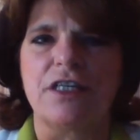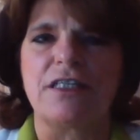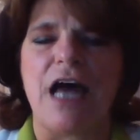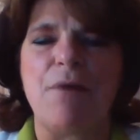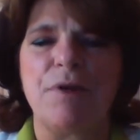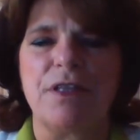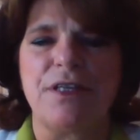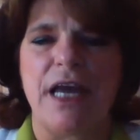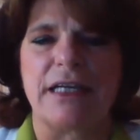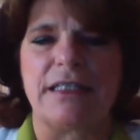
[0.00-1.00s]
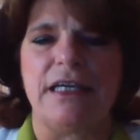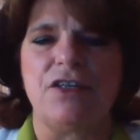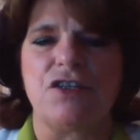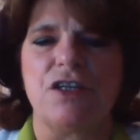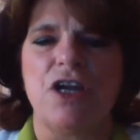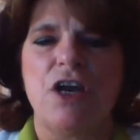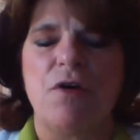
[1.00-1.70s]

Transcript: stopping the taxation,